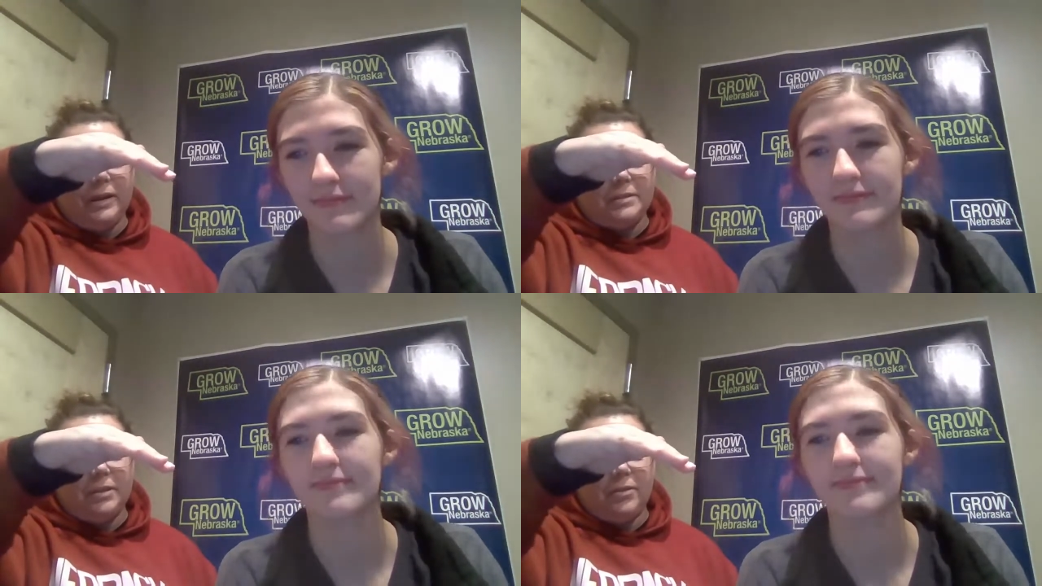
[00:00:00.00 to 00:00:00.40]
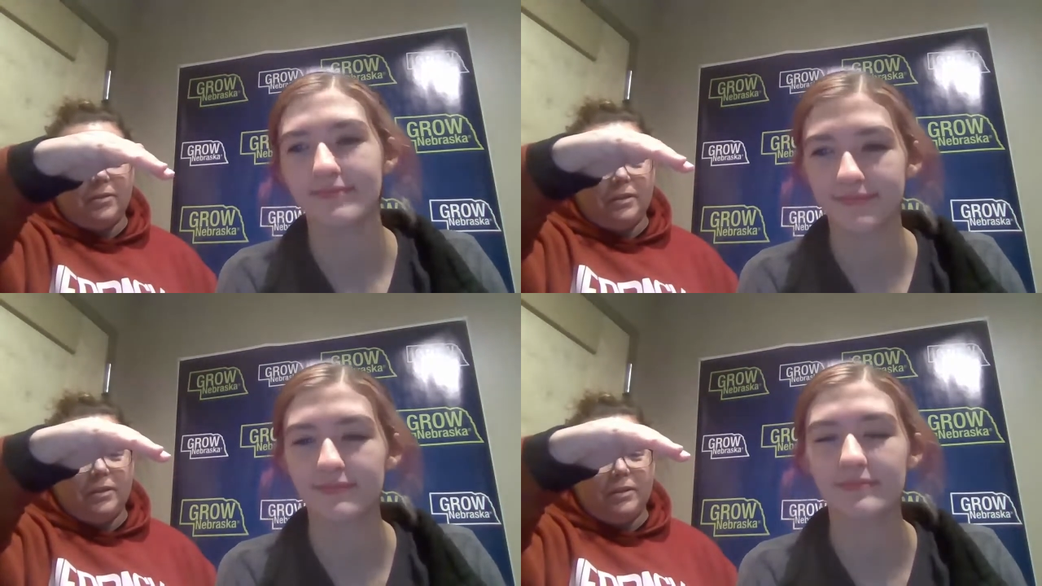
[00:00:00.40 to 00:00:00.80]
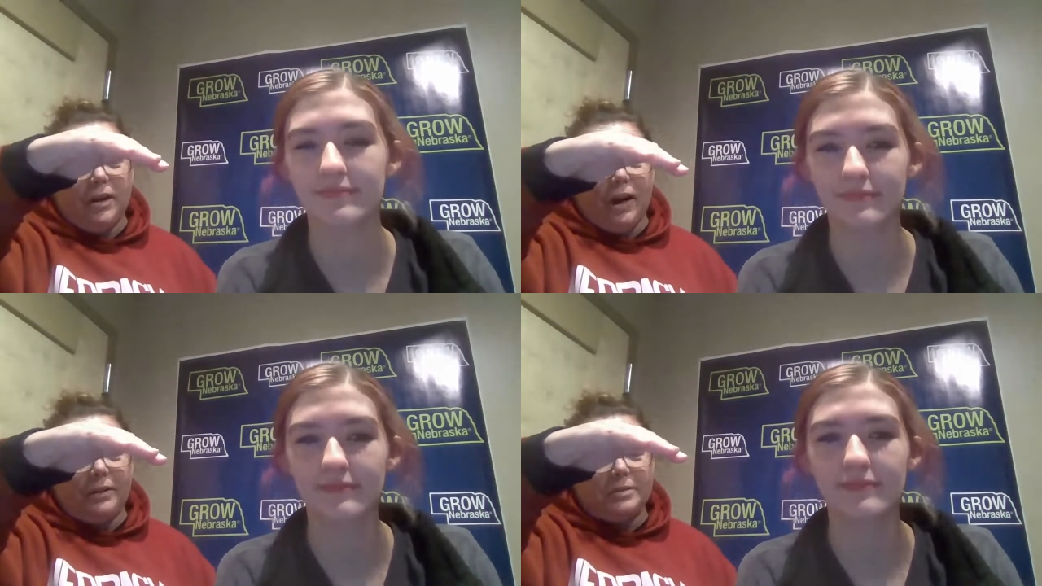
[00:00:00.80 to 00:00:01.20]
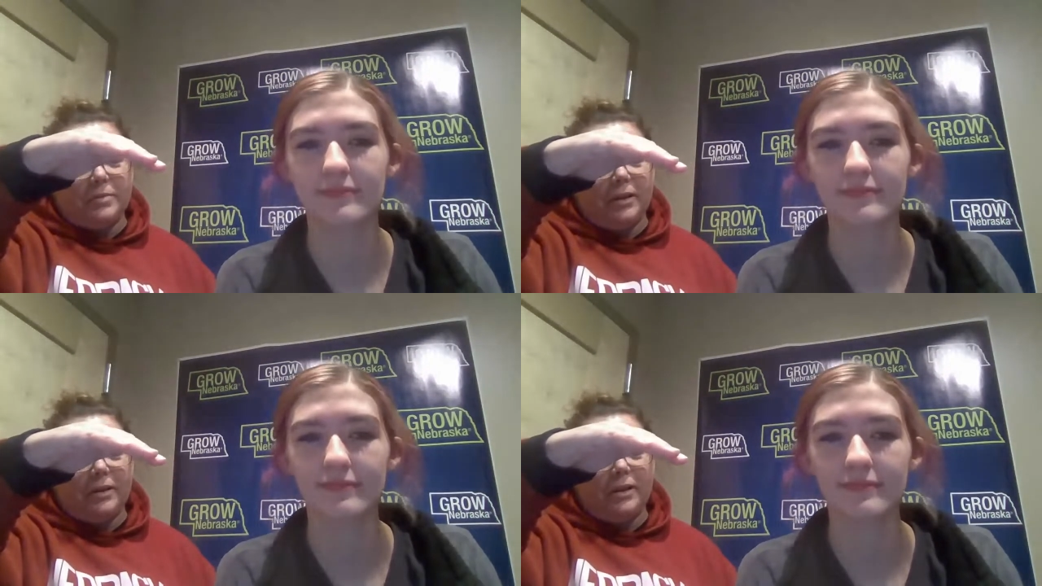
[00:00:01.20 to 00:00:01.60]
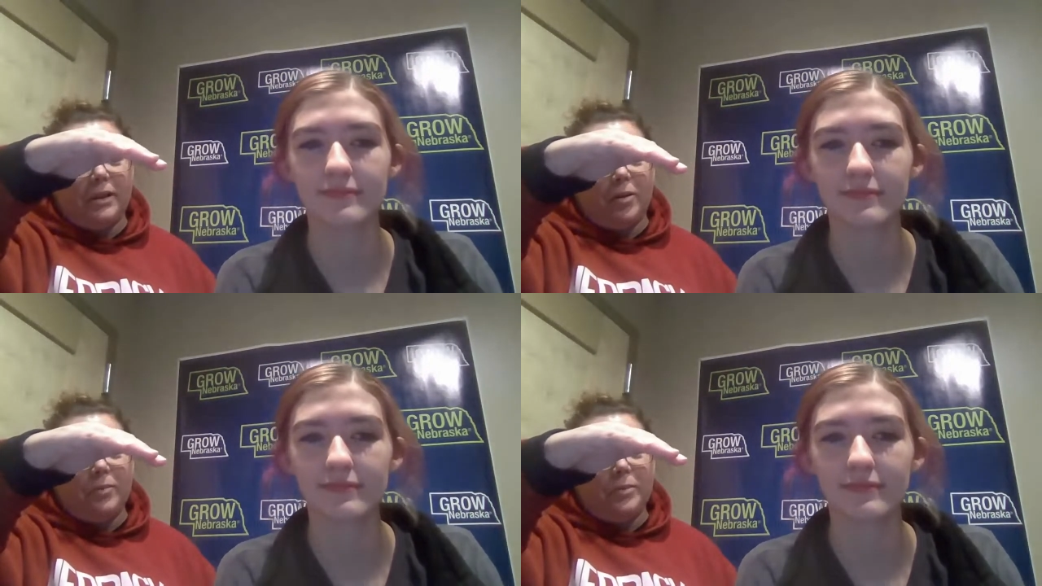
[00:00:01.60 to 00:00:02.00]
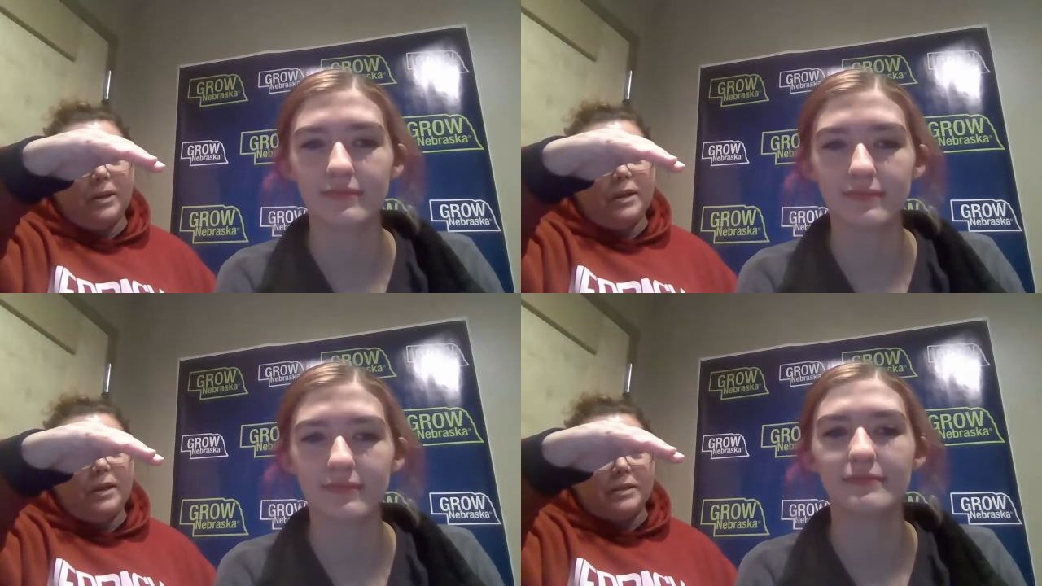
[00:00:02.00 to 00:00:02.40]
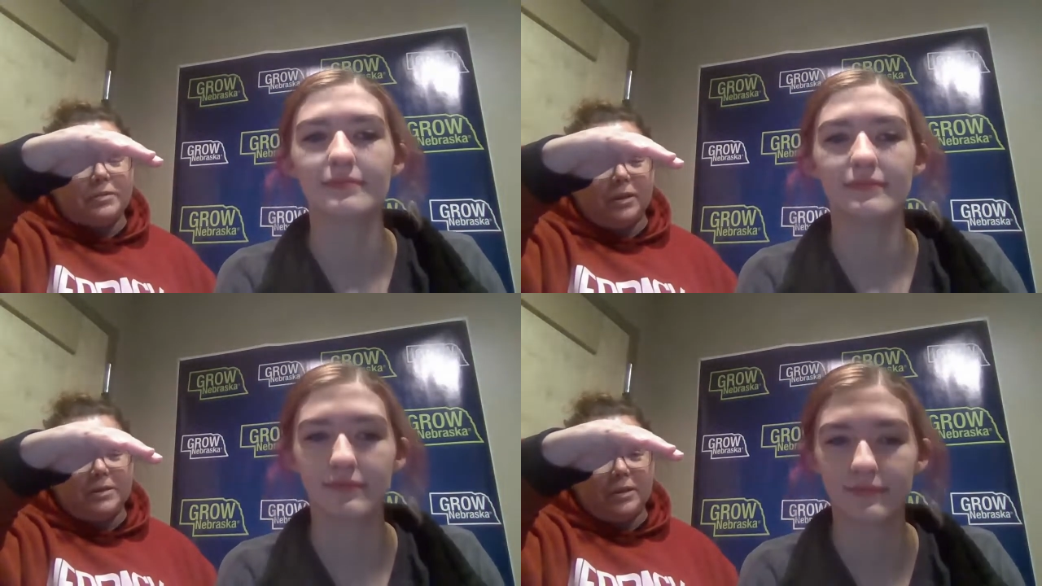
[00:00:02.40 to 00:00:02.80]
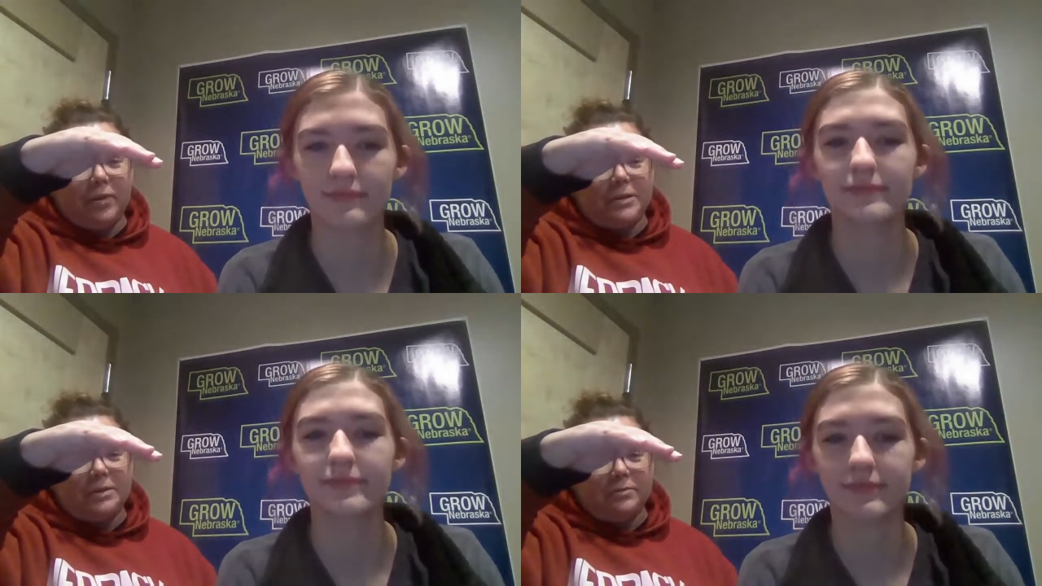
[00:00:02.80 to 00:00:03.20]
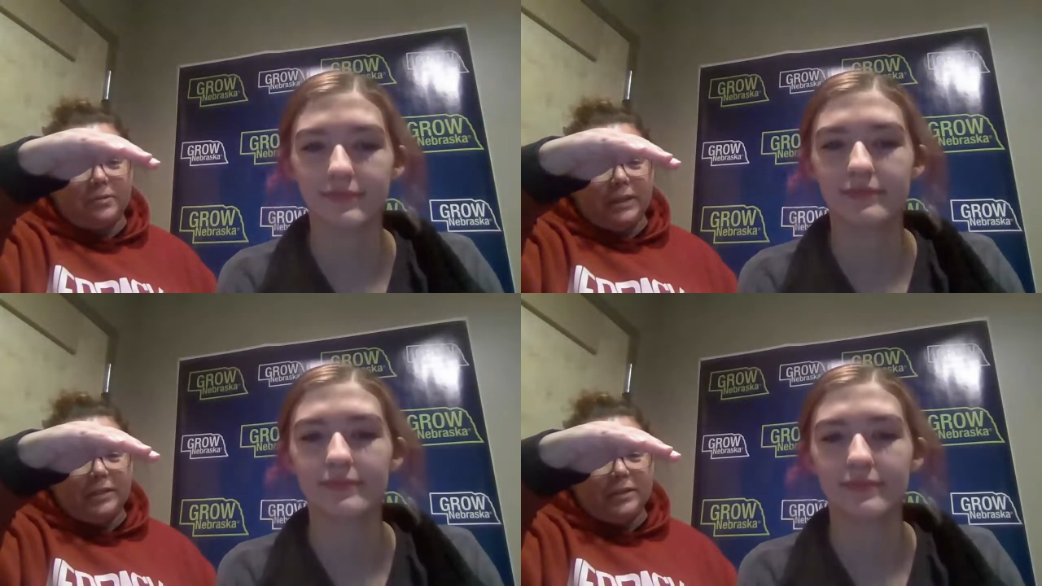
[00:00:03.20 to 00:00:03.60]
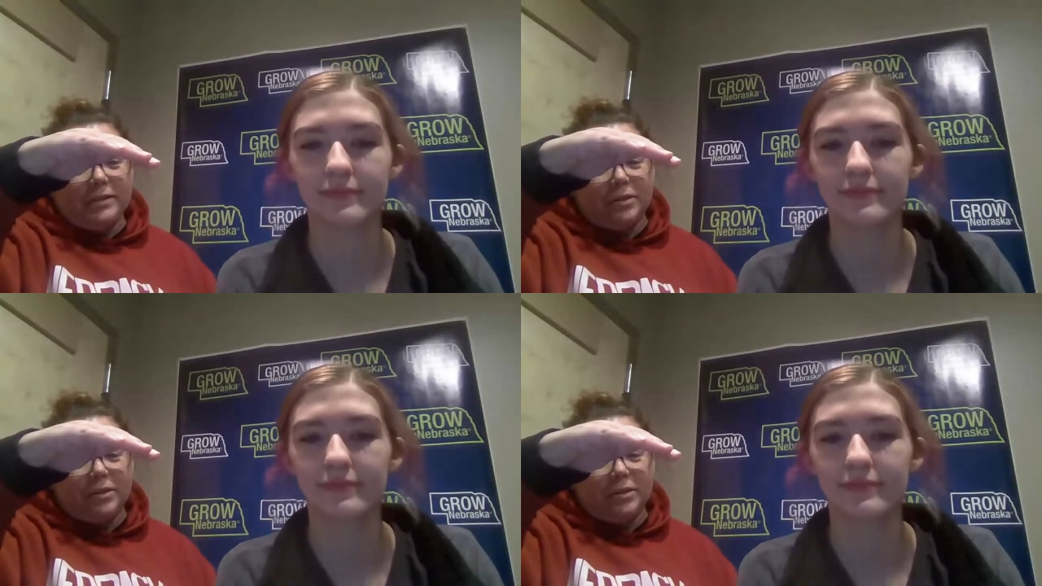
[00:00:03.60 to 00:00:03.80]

Speaker 1: And so the highest part of the hump is what it's going to read.